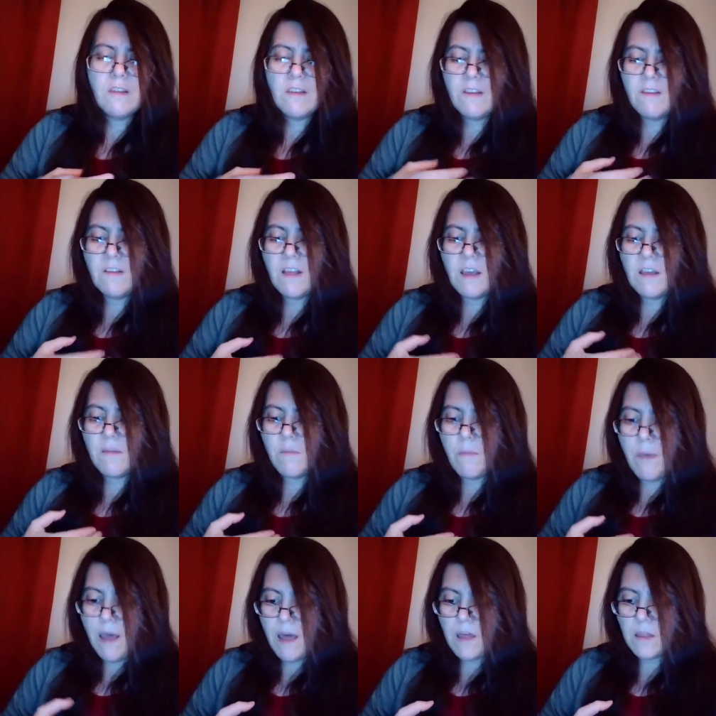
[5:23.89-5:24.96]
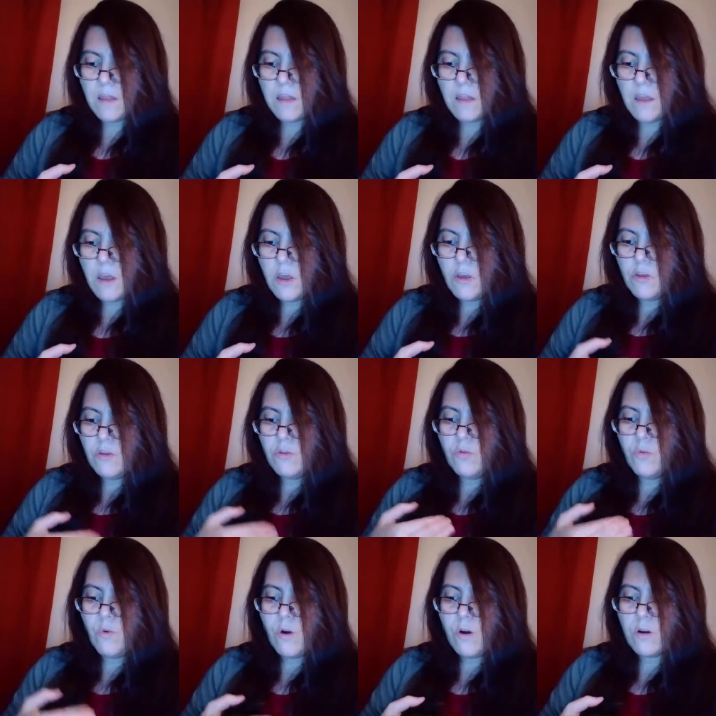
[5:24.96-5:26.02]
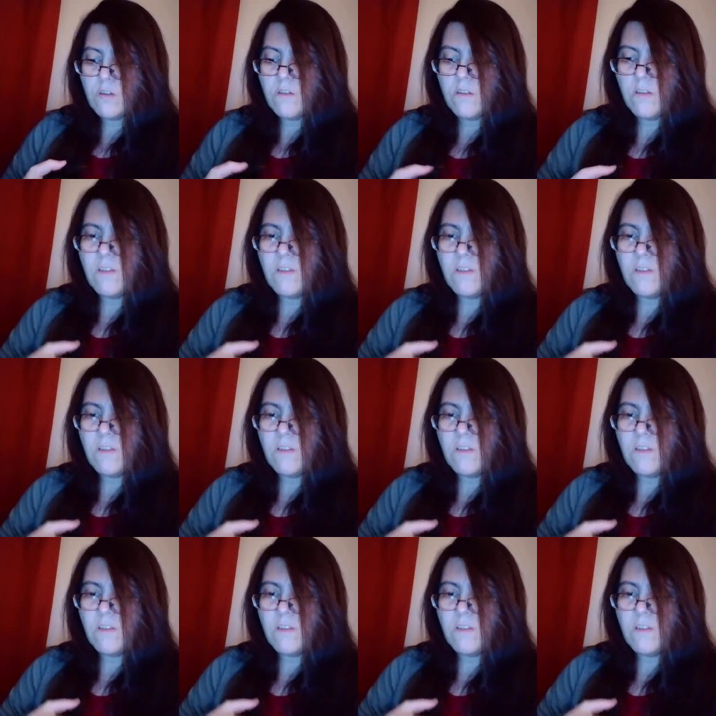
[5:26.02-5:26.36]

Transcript: It's like a path towards